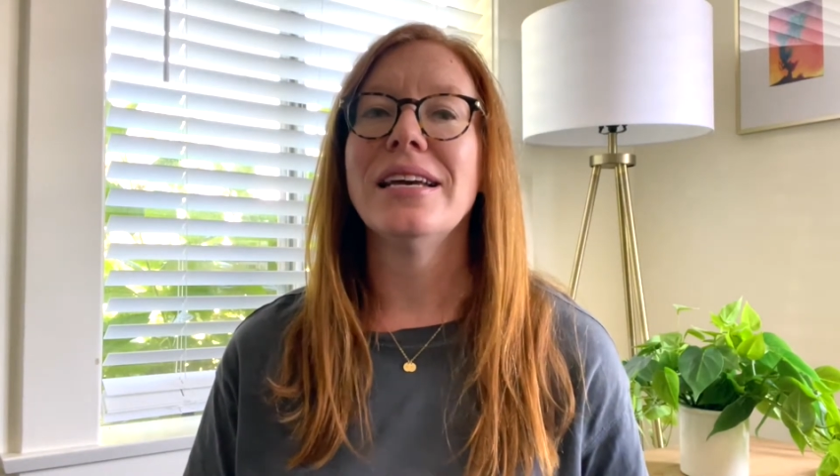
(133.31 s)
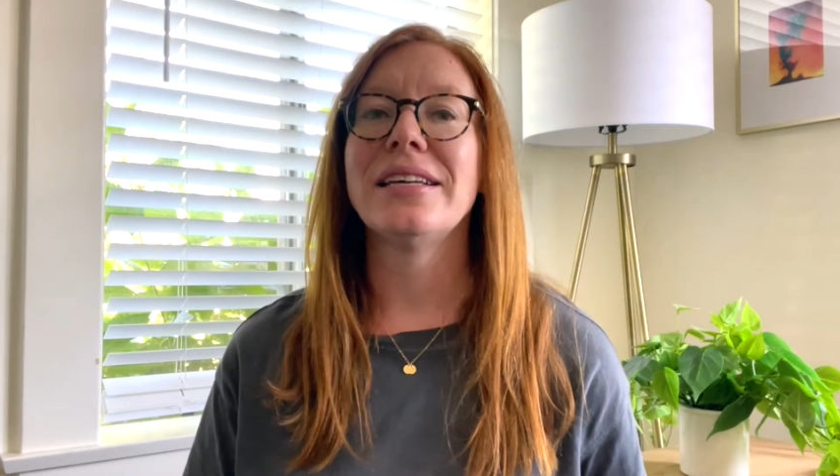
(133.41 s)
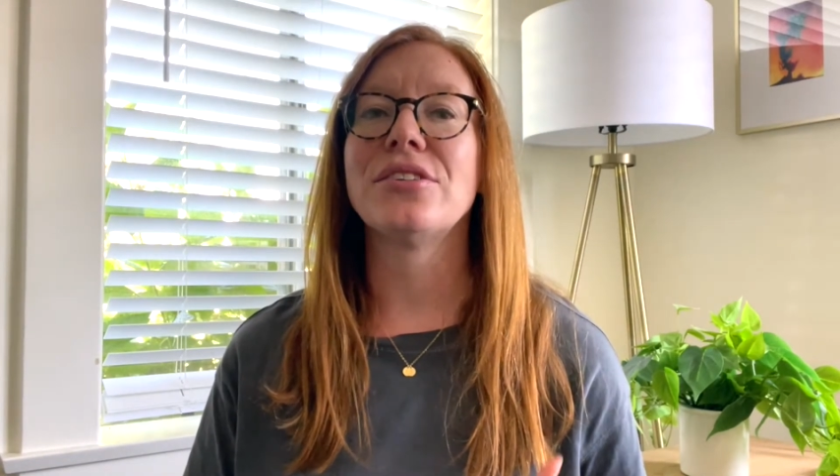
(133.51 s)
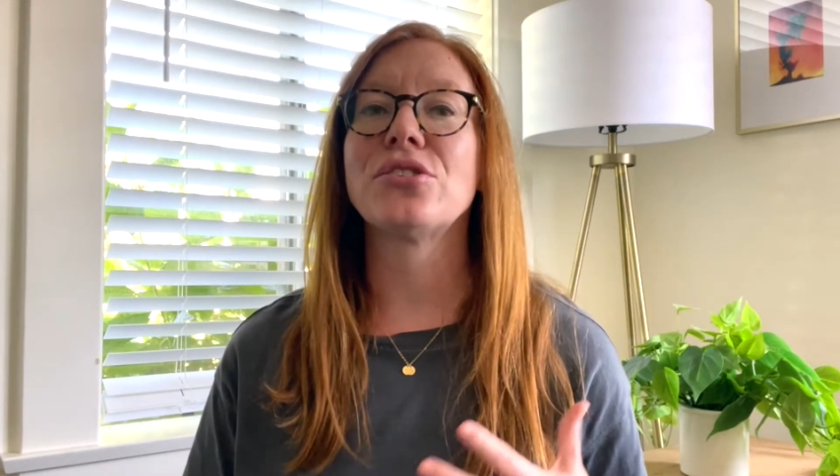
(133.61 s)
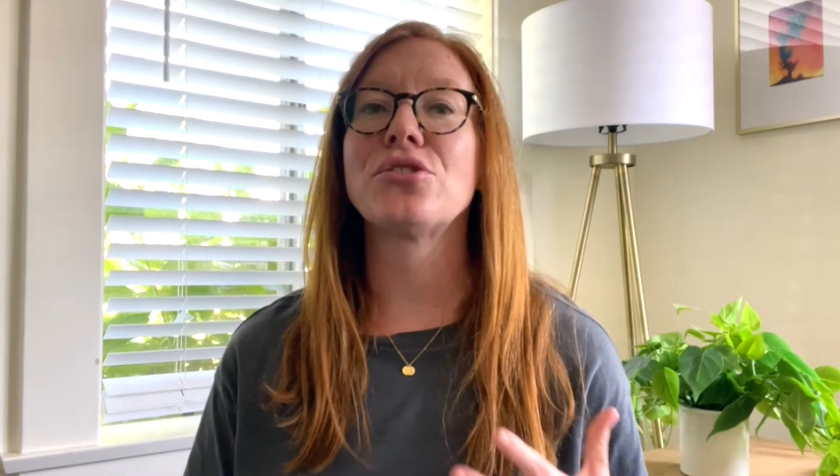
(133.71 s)

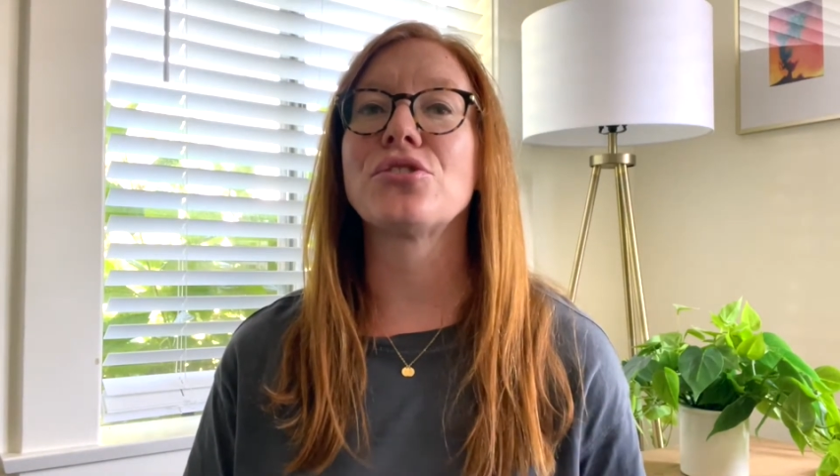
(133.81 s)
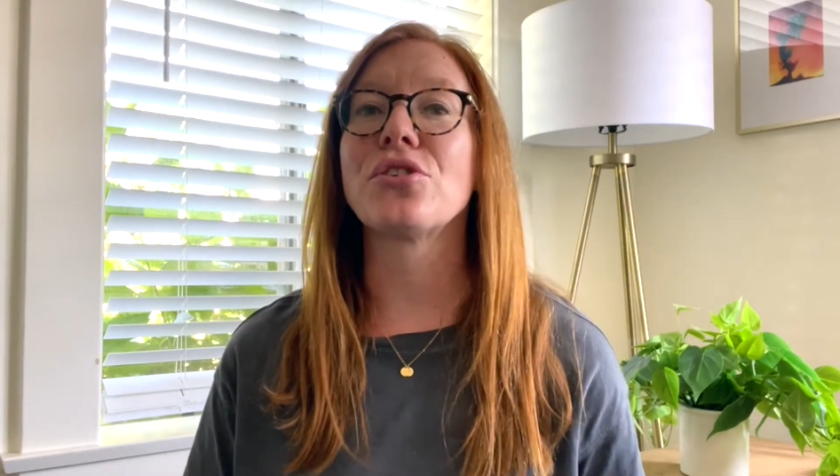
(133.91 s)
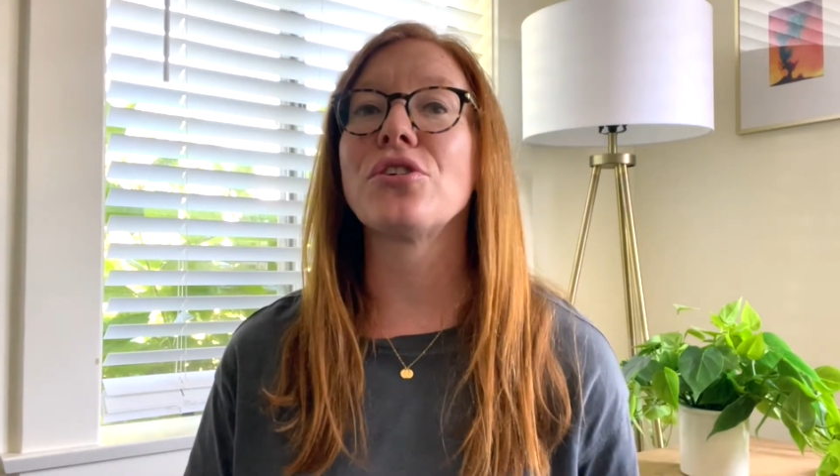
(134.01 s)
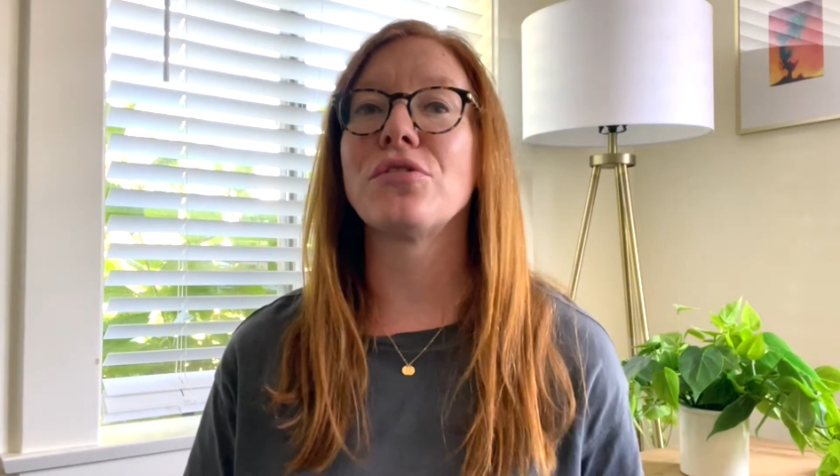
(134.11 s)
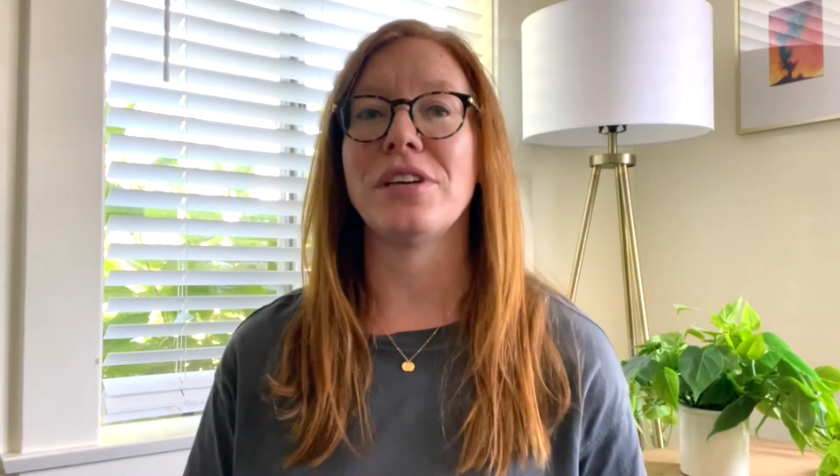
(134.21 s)
and to
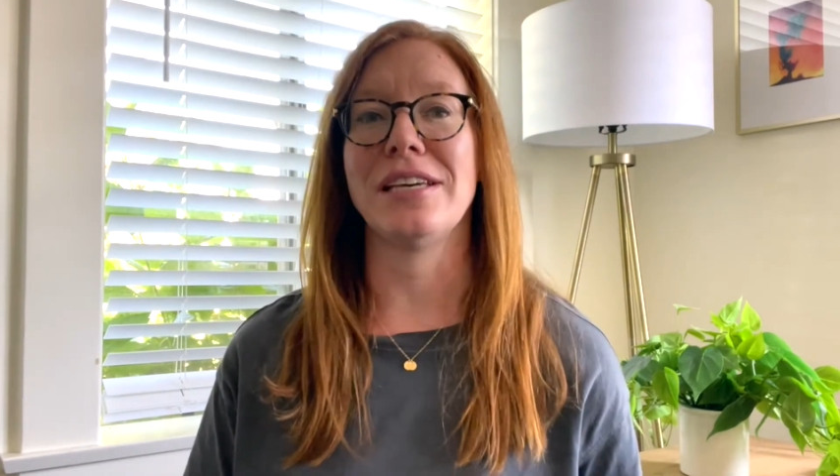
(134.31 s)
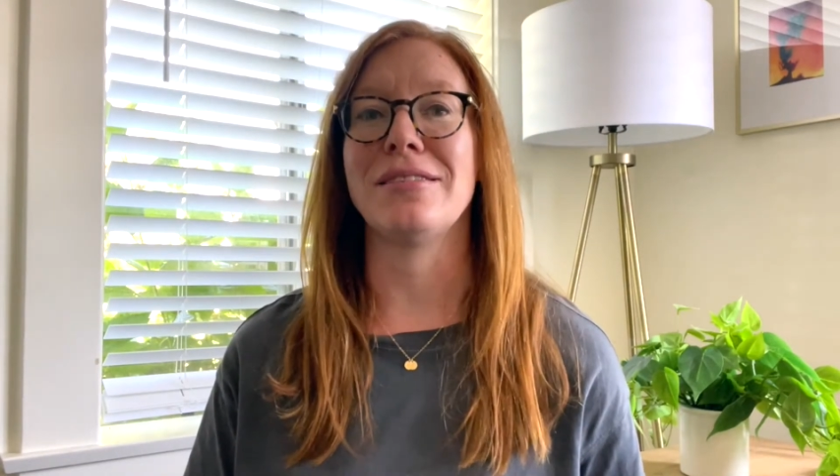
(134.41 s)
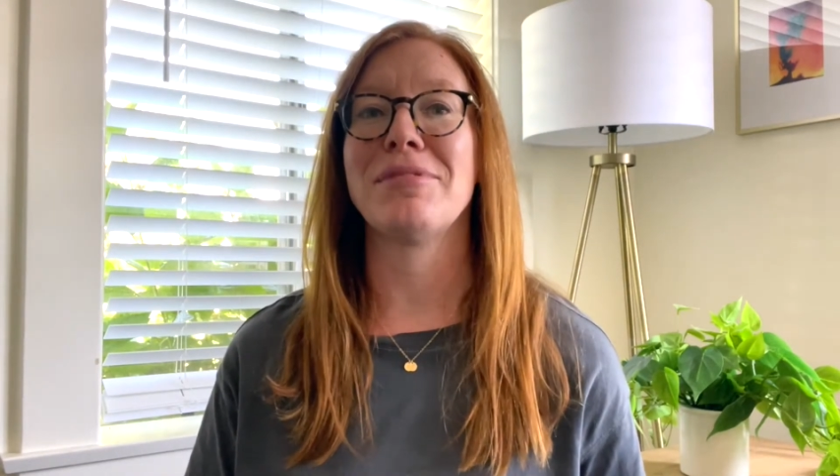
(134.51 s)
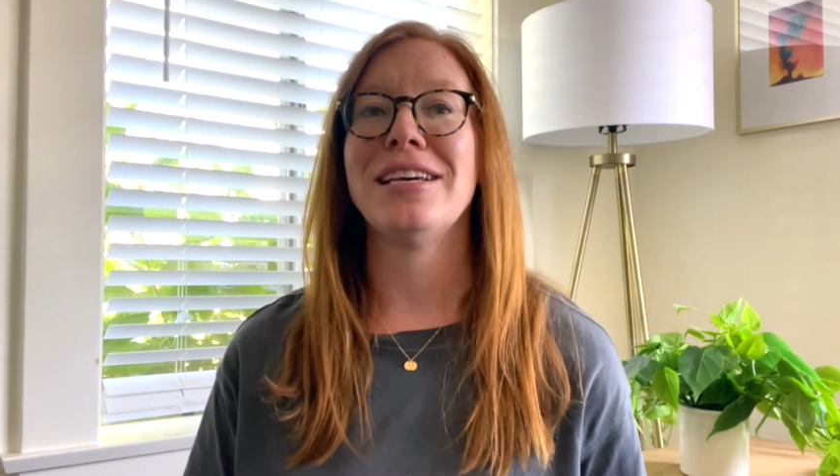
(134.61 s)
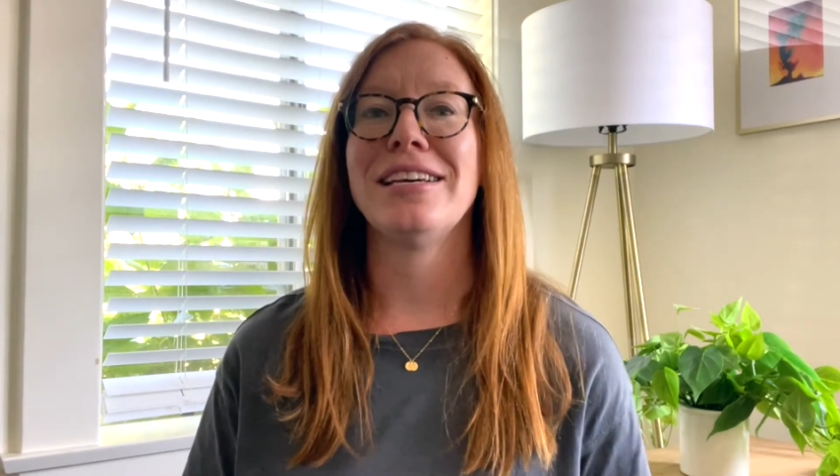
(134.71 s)
serve Him